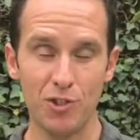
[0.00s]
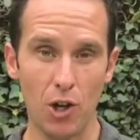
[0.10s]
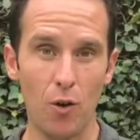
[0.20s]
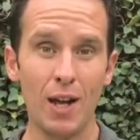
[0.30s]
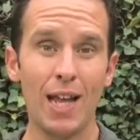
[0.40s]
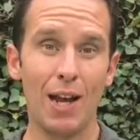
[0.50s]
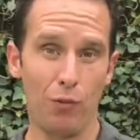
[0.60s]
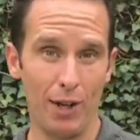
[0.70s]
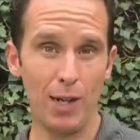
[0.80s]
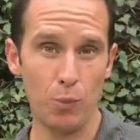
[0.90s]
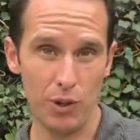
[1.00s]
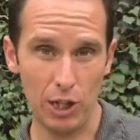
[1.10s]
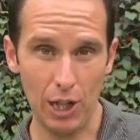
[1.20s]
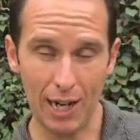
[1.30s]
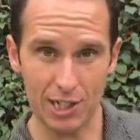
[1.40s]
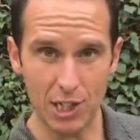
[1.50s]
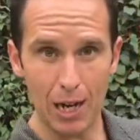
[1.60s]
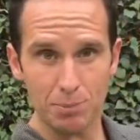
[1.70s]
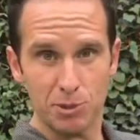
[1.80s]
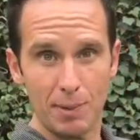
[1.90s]
So if we're hitting with a lot of
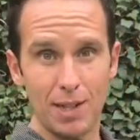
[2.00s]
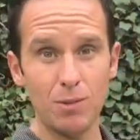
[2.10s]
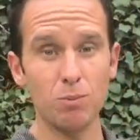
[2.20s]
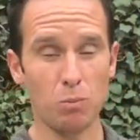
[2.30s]
top spin,